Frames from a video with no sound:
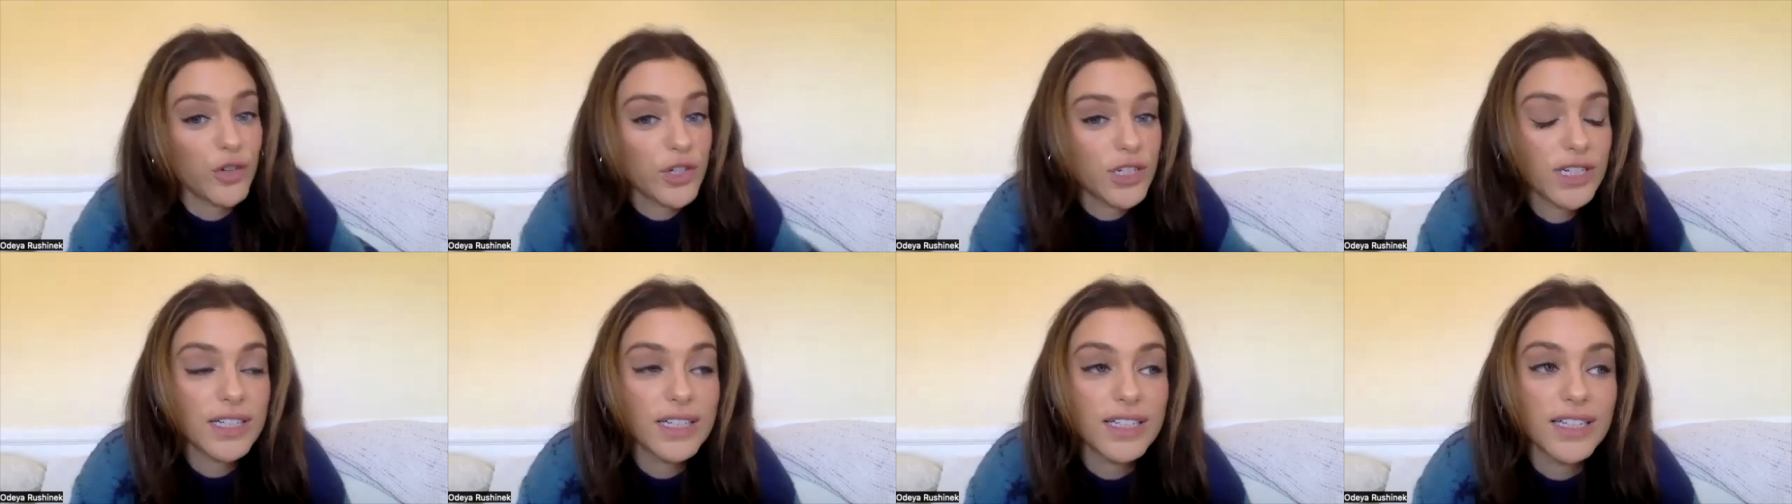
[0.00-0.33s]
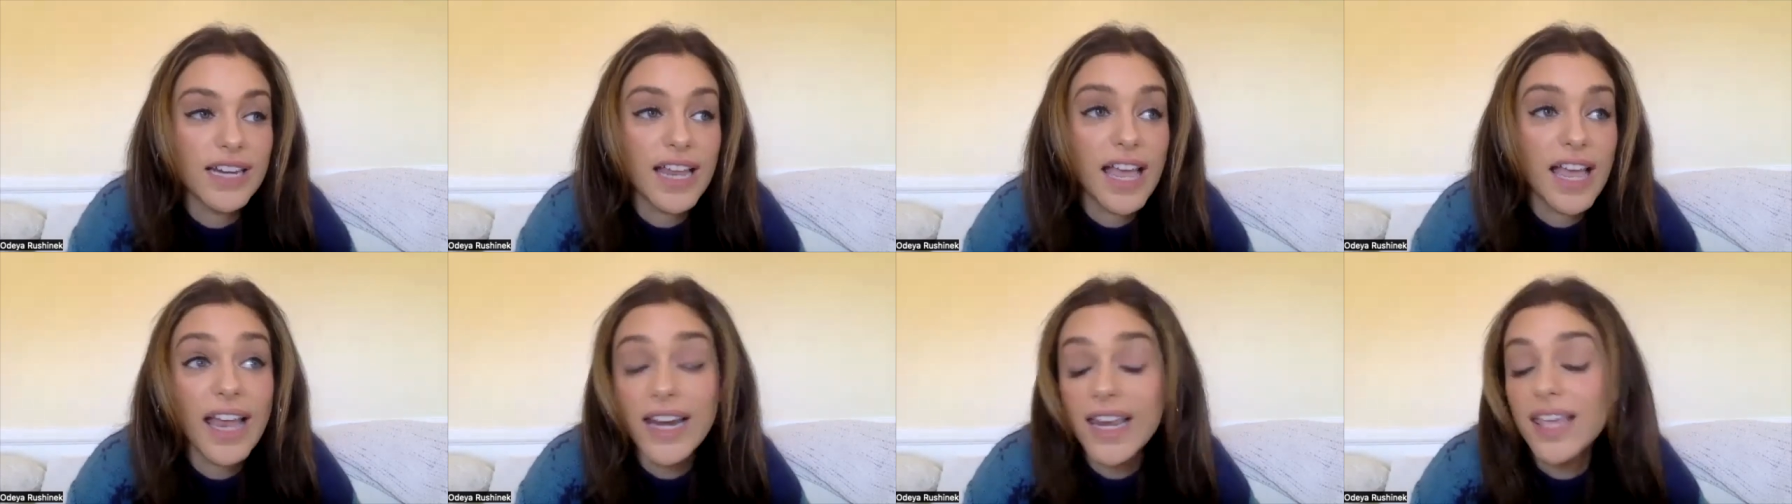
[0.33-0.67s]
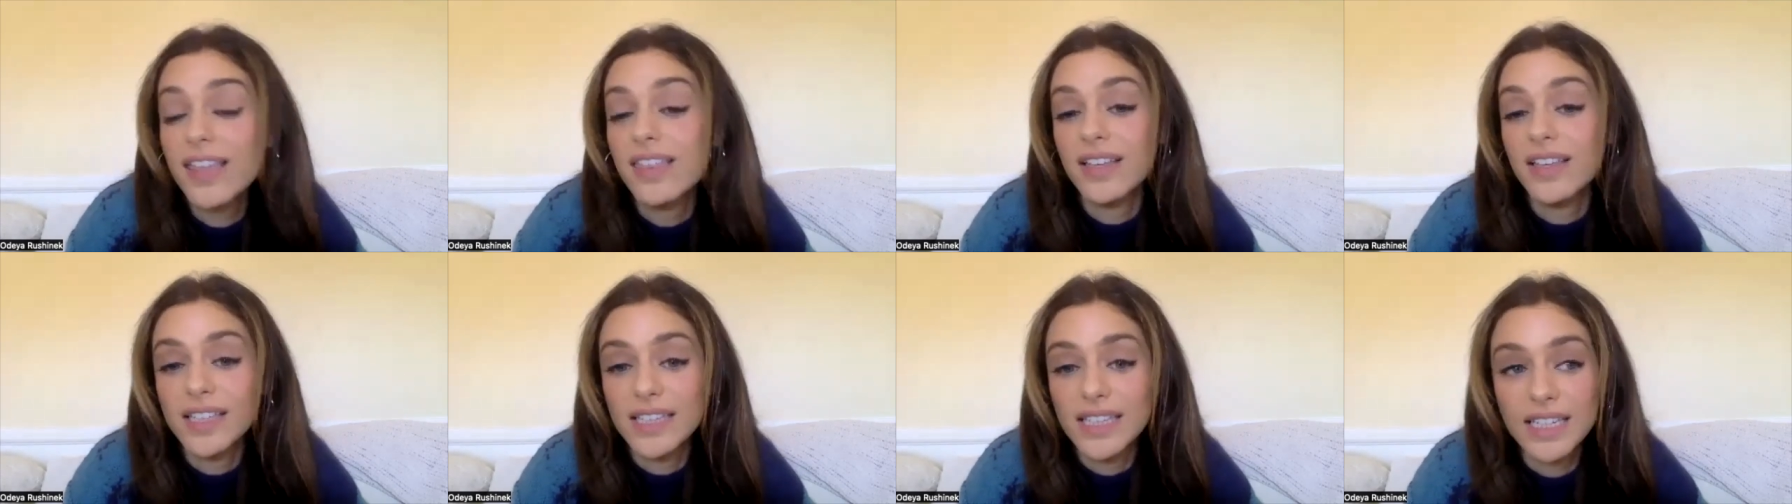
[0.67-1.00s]
done
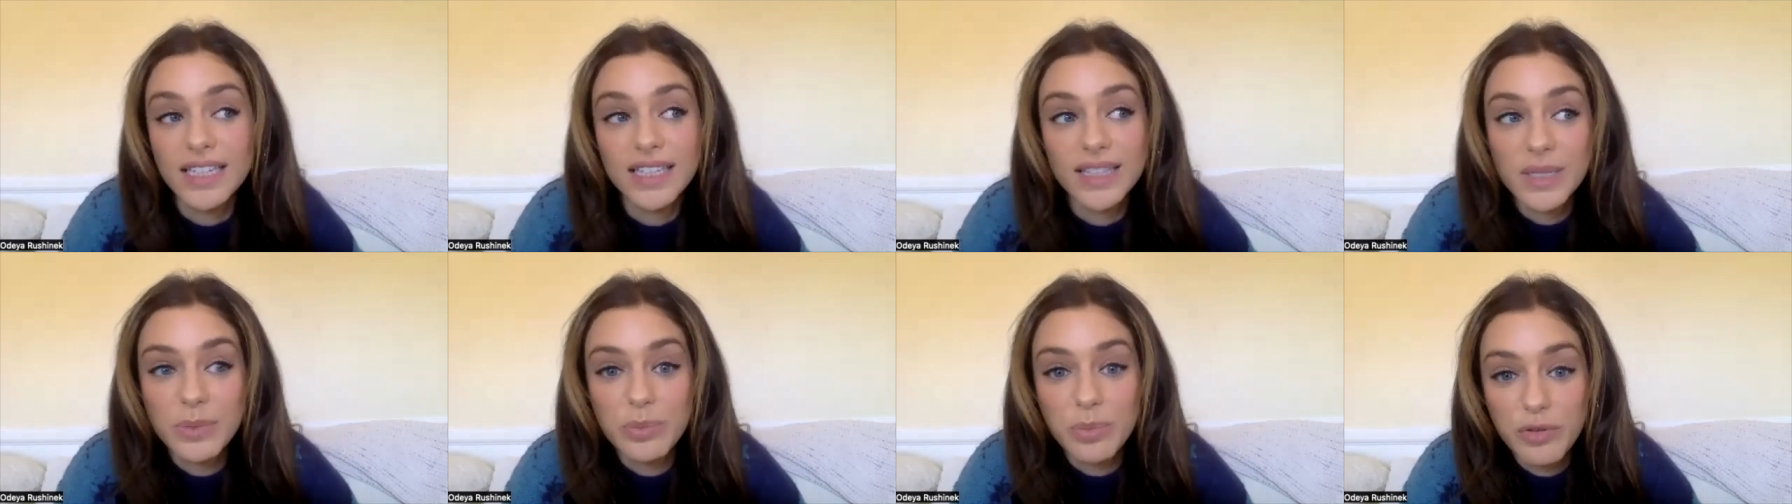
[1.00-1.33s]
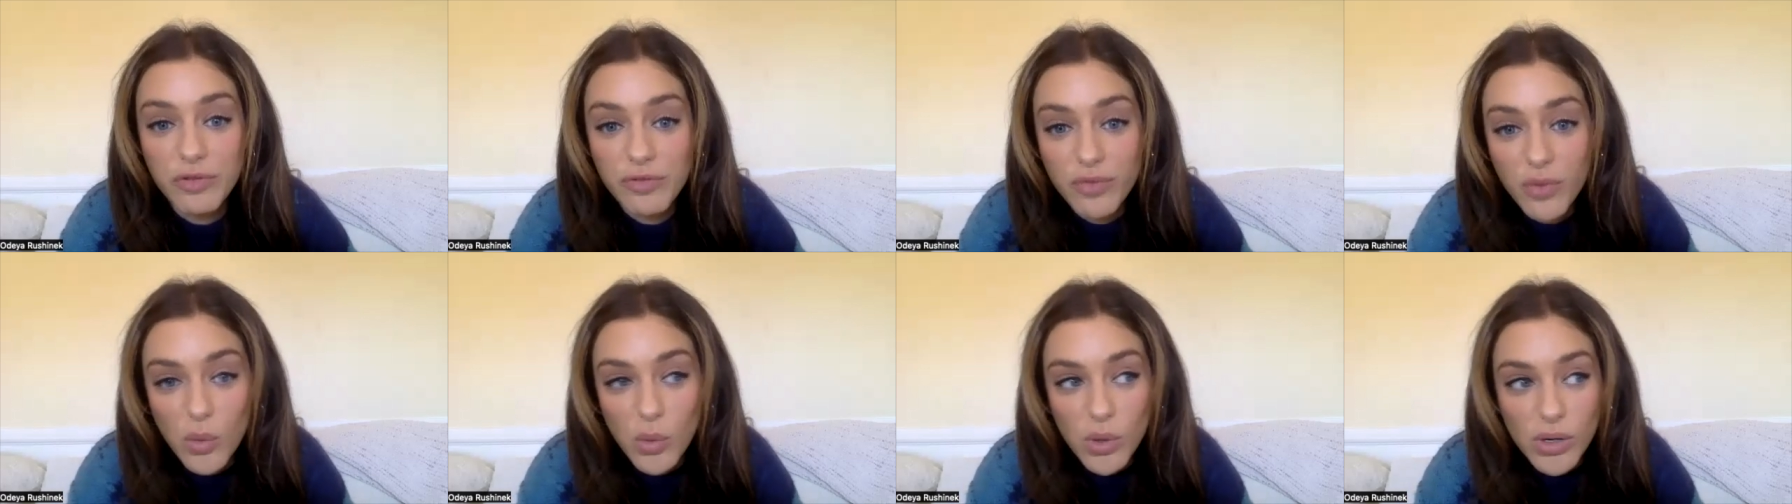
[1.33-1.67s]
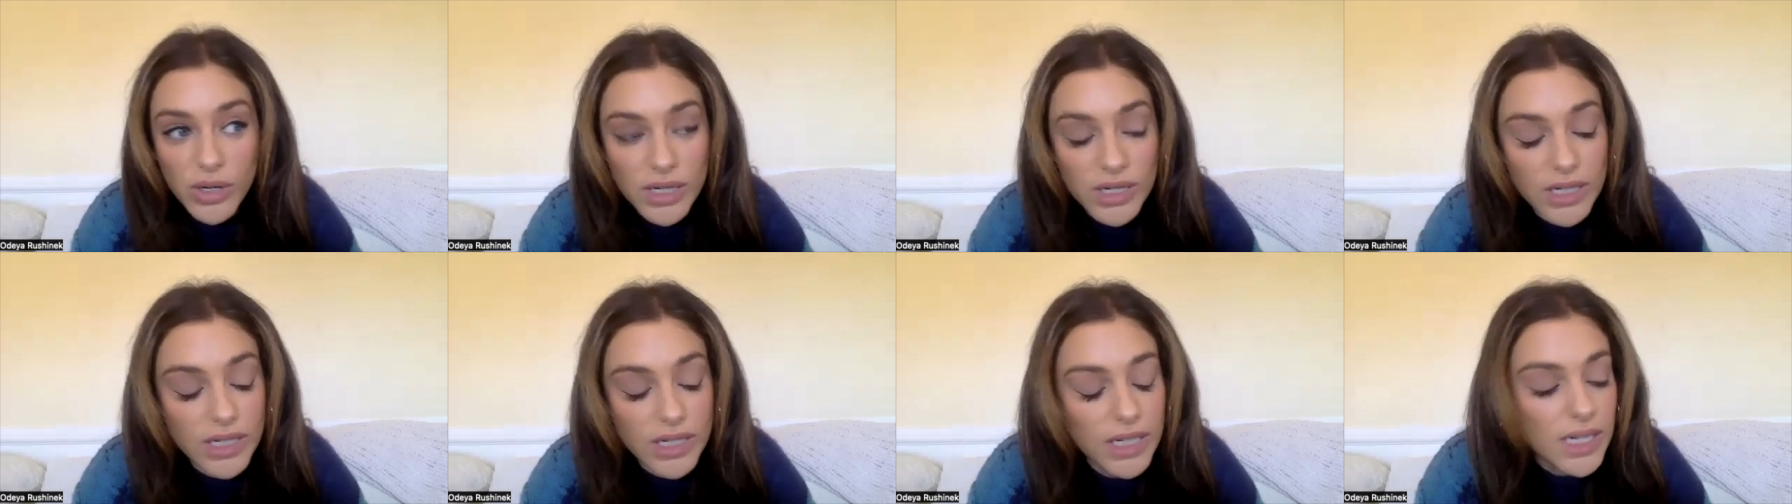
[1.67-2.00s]
anything like this
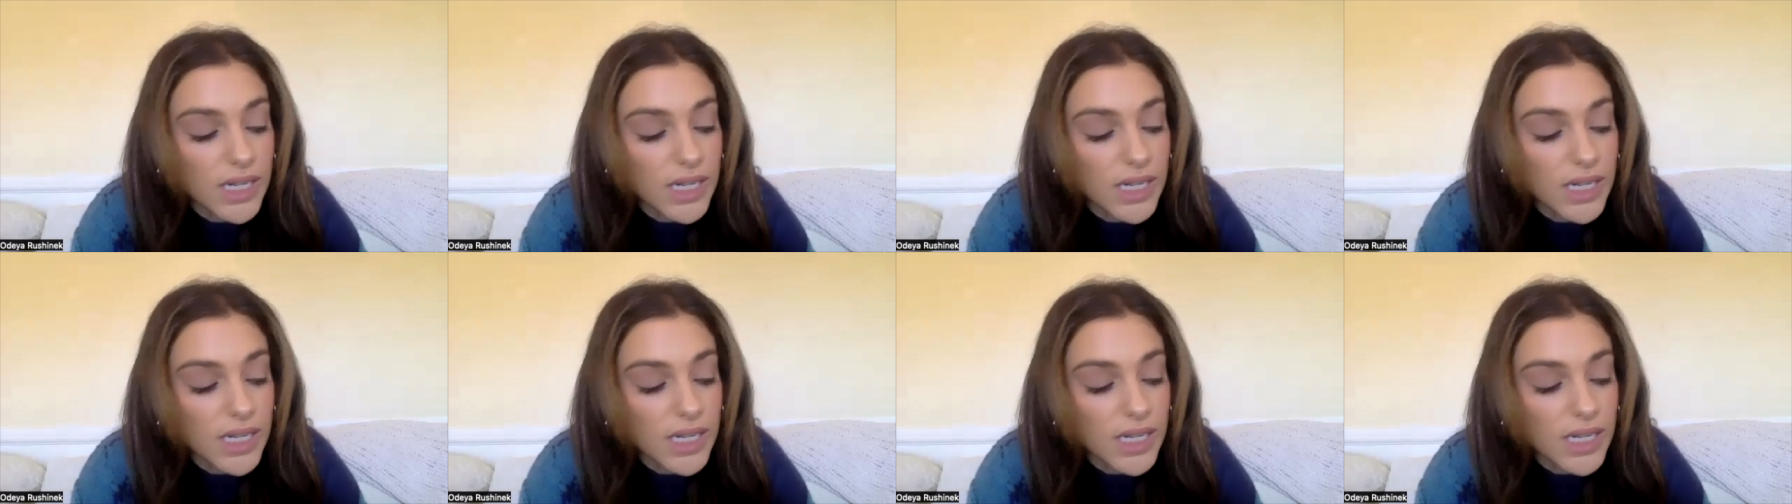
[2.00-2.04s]
before